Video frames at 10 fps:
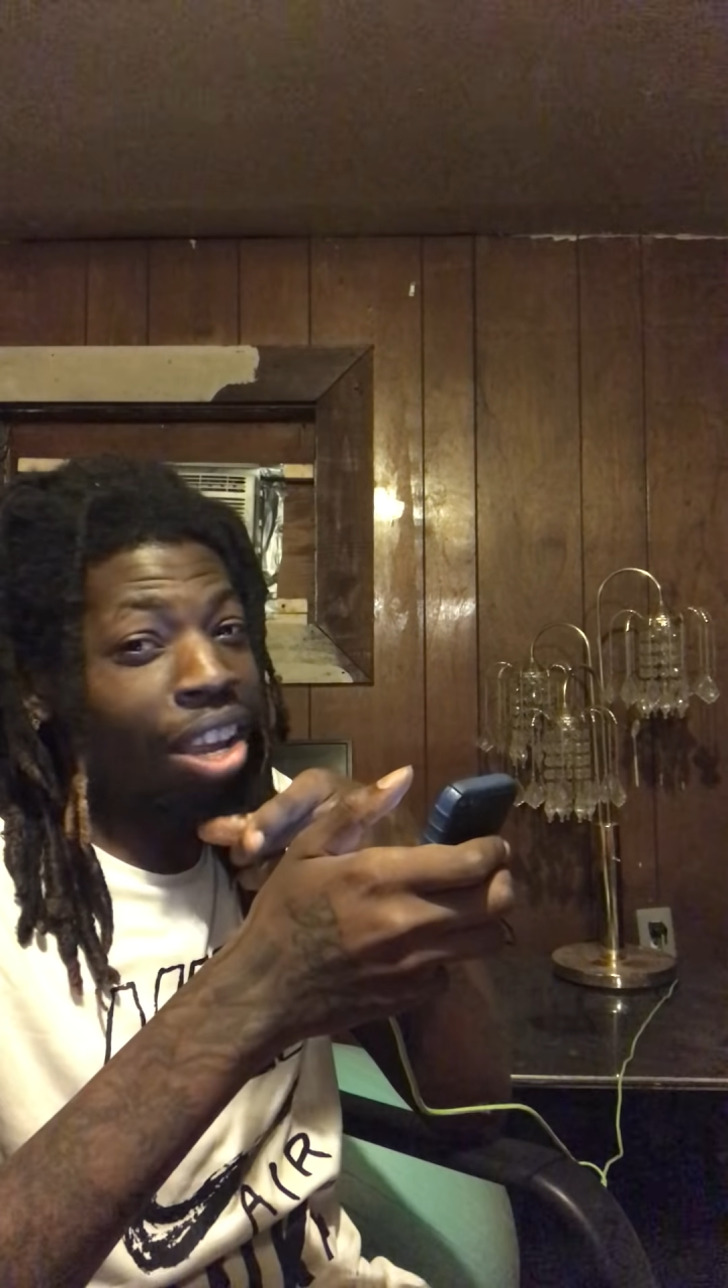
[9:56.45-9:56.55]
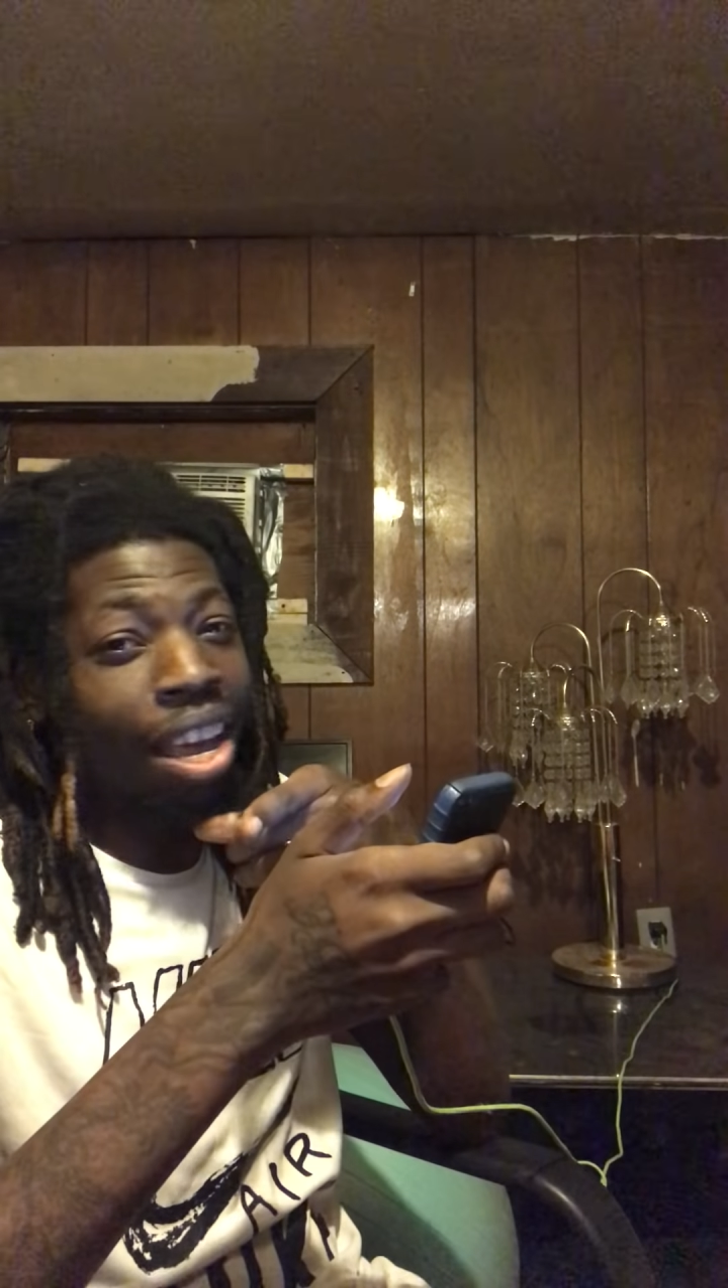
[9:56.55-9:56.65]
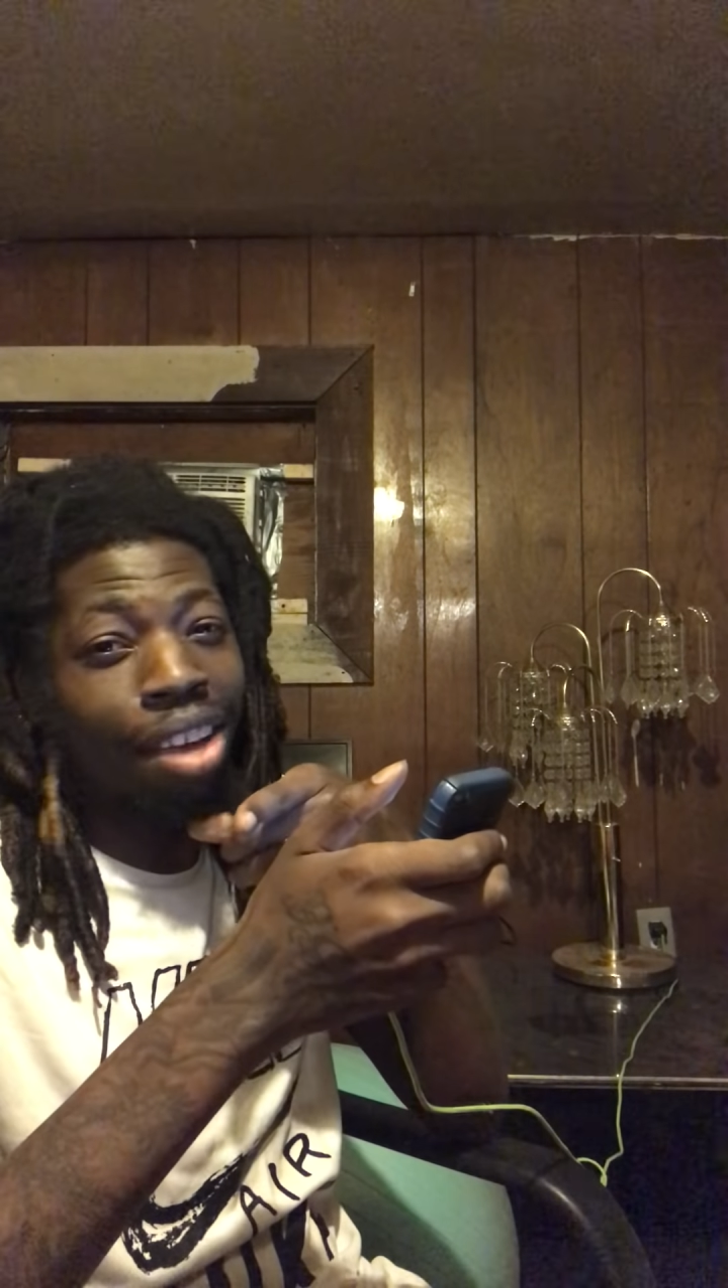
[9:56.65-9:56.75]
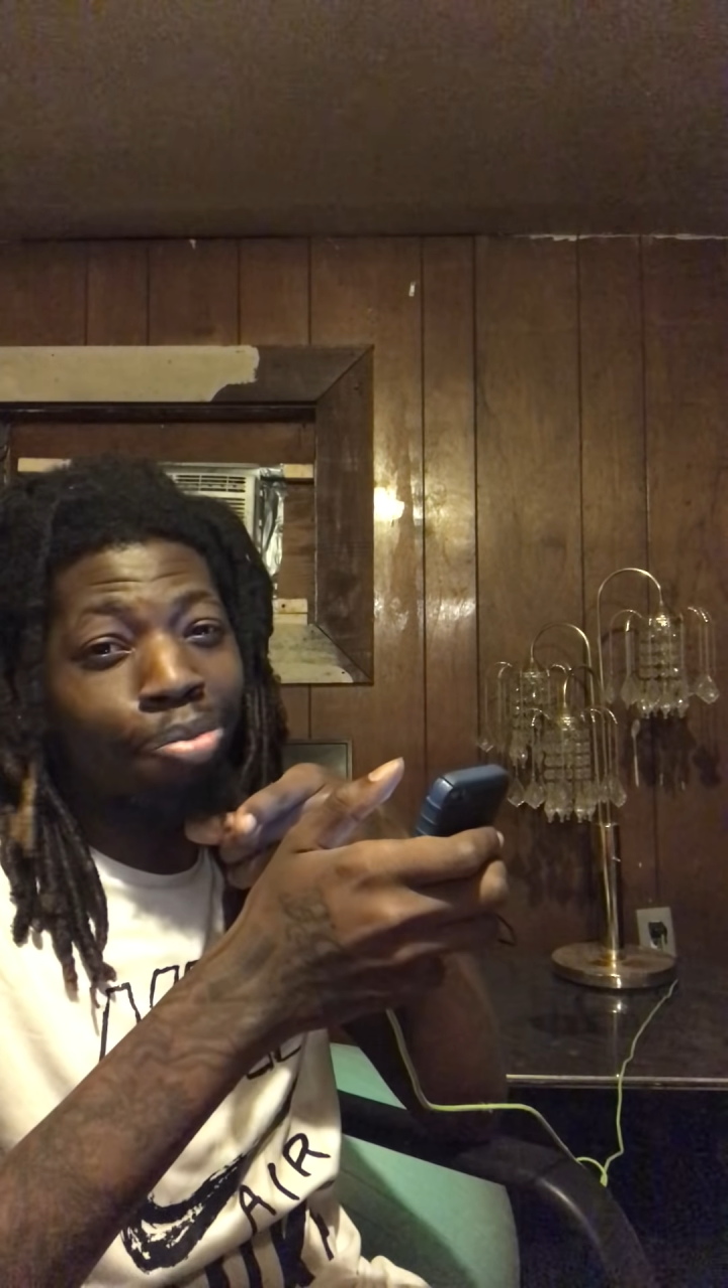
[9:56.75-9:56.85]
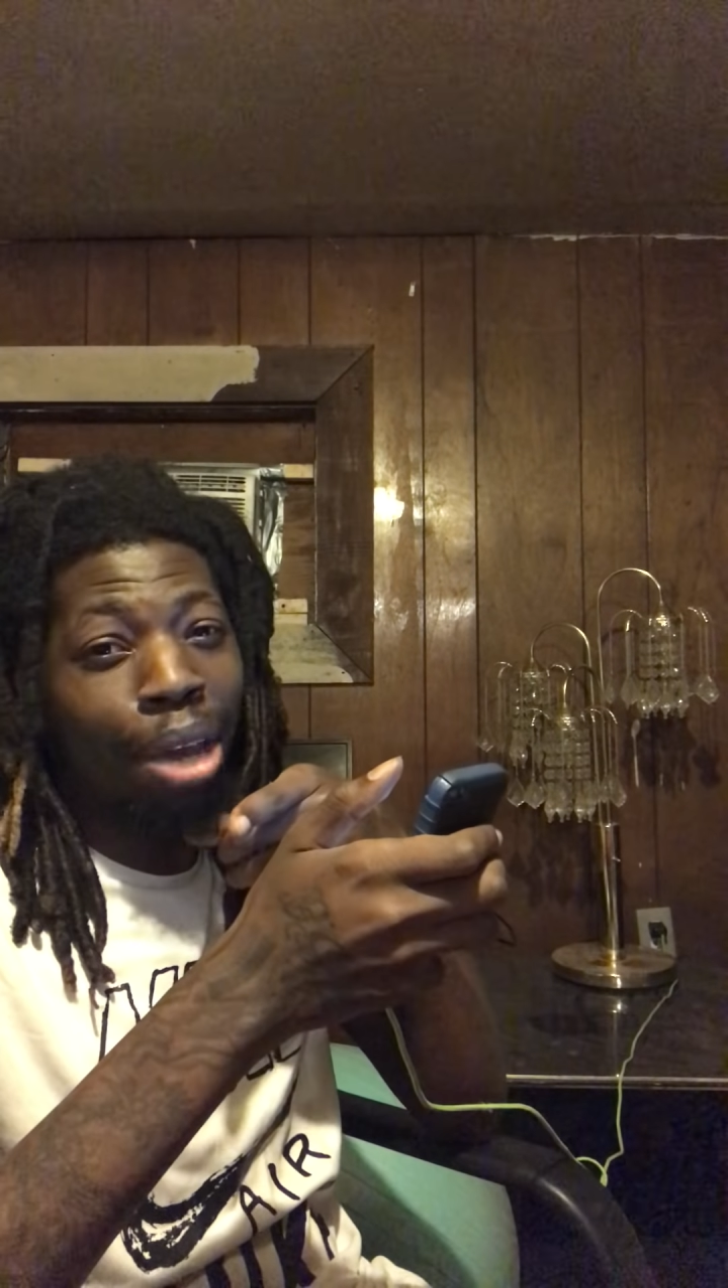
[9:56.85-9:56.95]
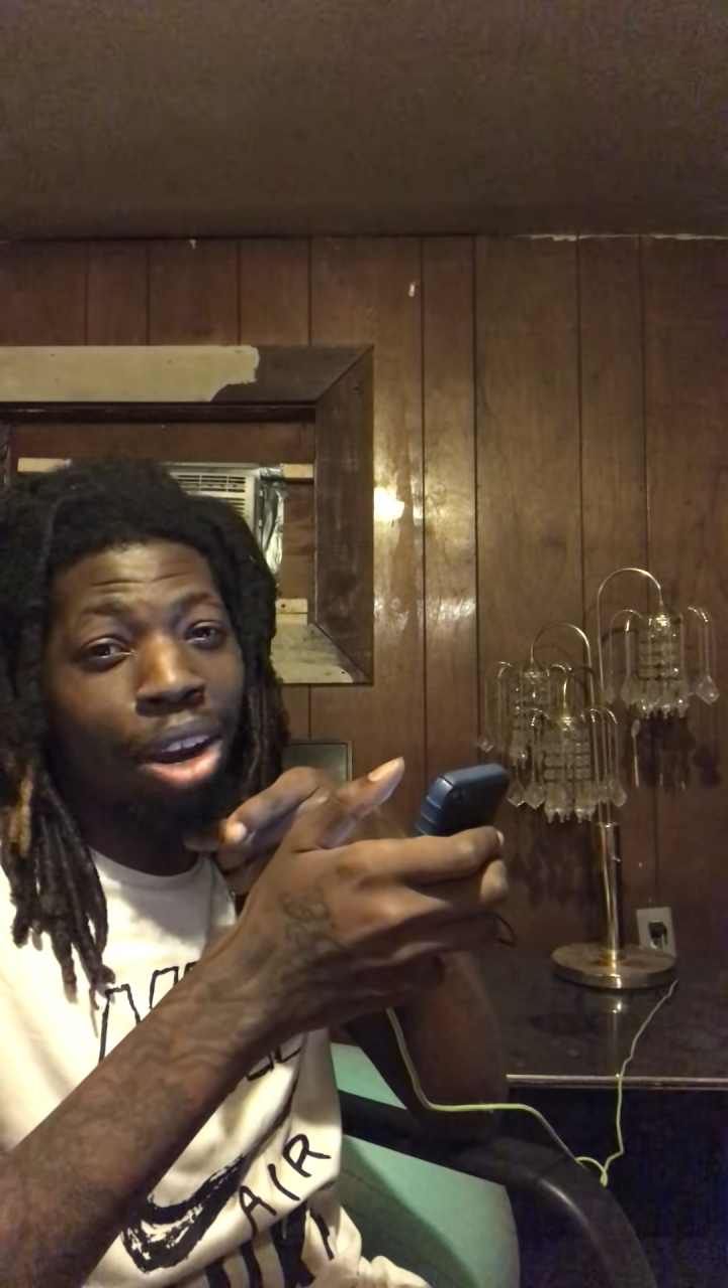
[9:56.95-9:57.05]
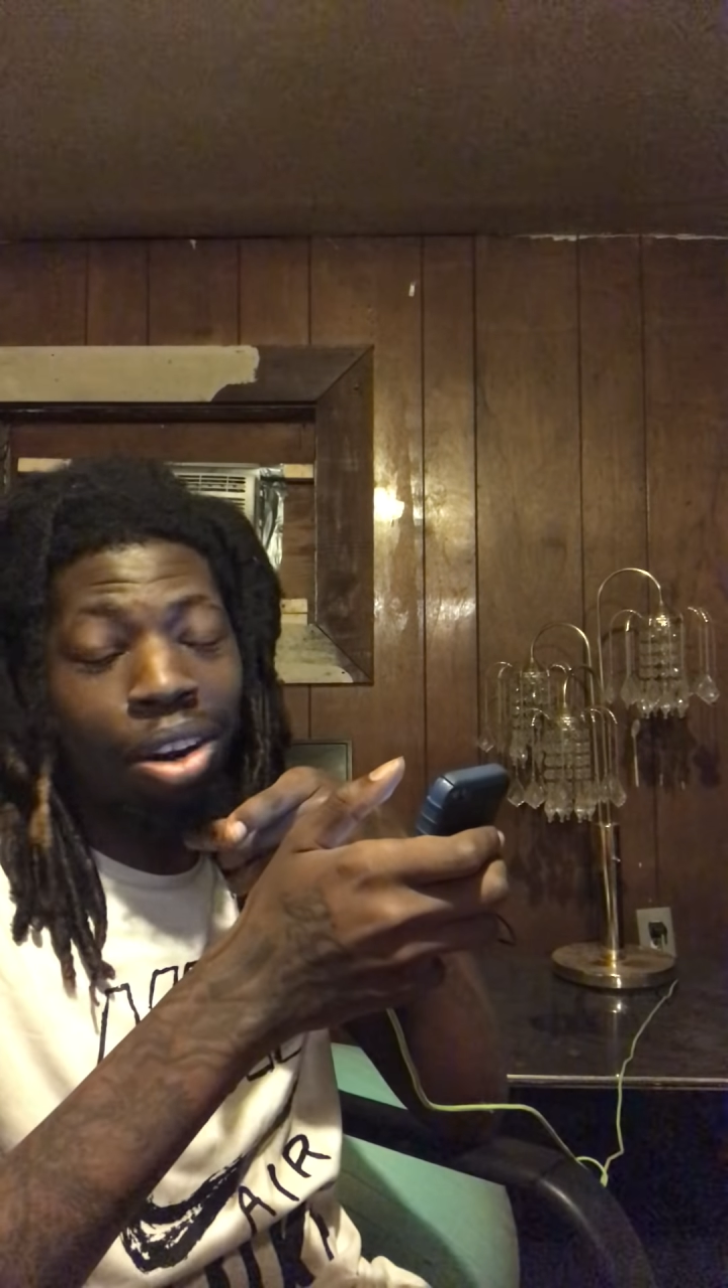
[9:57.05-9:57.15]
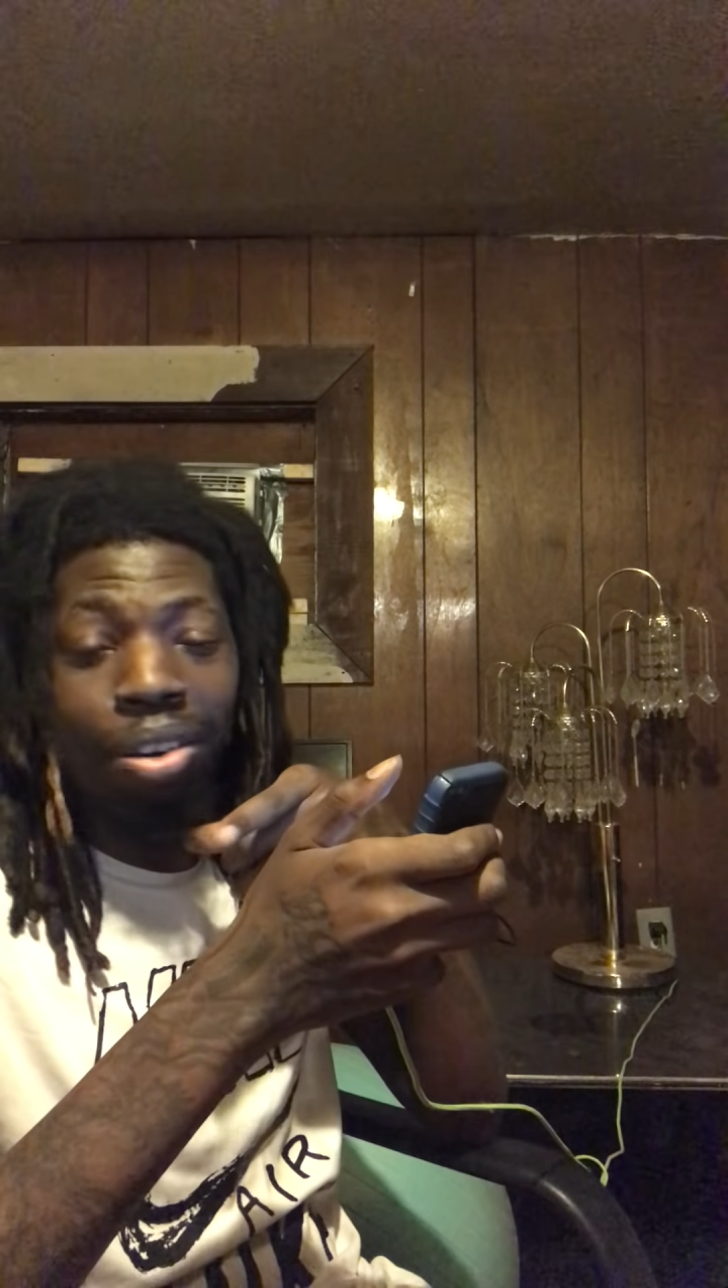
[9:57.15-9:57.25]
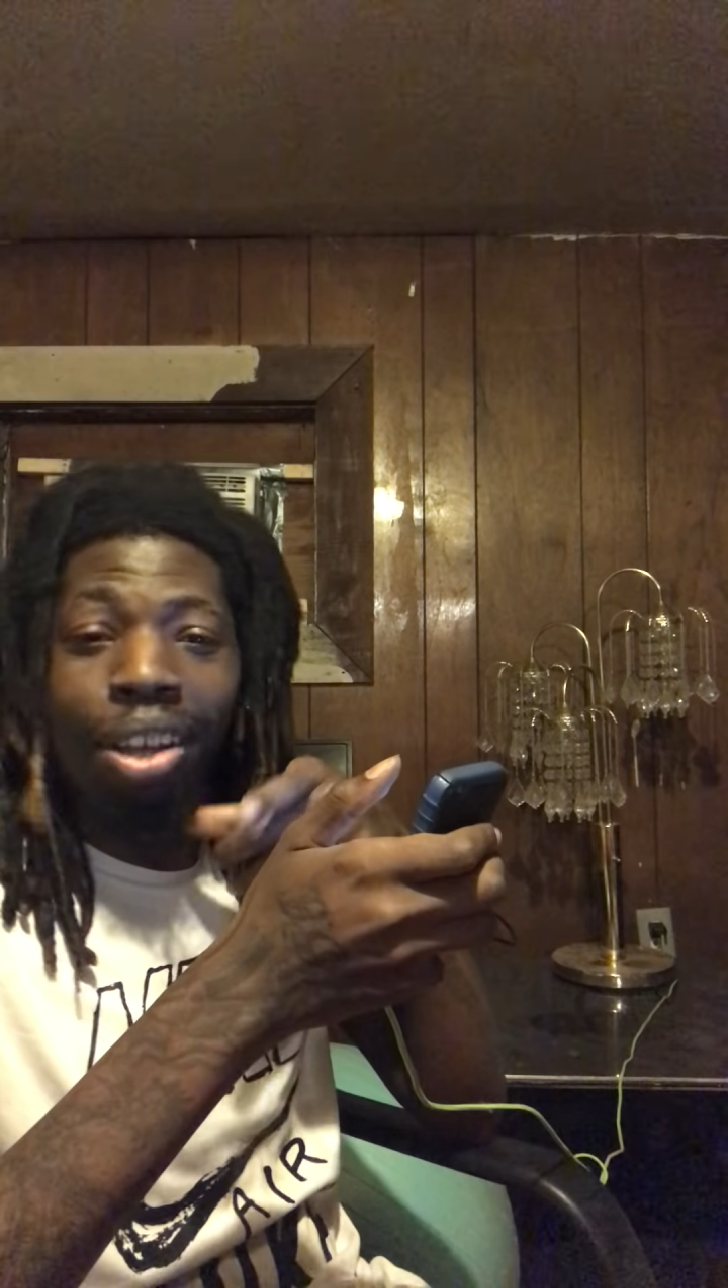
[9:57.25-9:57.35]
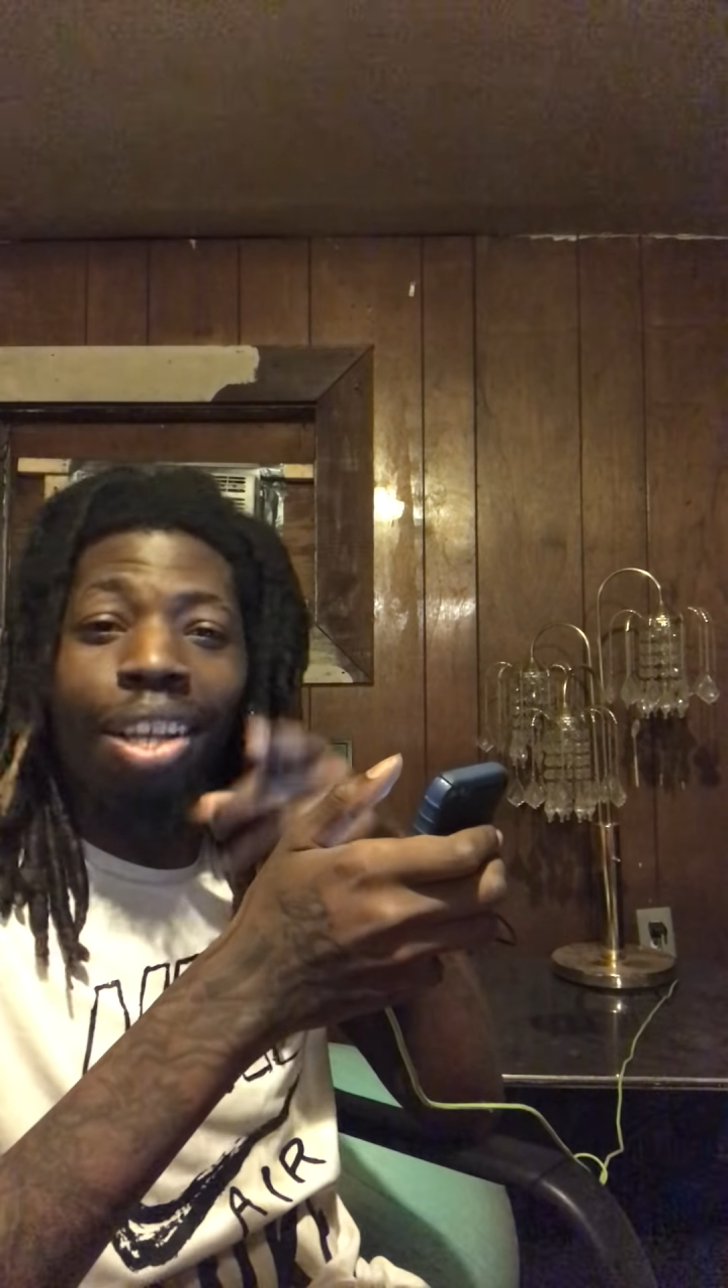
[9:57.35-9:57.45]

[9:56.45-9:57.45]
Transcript: it has merit.